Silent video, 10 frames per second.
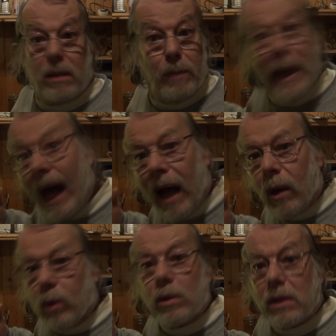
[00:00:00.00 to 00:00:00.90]
to be
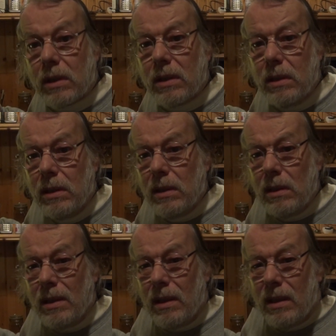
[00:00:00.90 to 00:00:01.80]
housed.
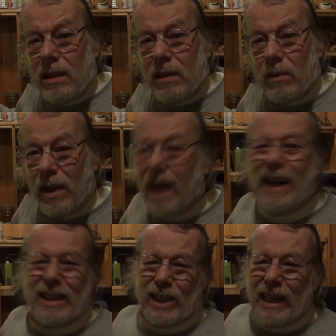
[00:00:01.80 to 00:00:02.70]
We got
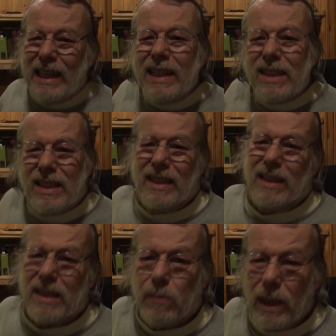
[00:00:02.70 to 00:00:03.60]
to change
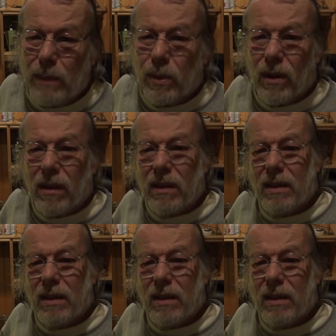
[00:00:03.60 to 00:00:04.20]
this, people.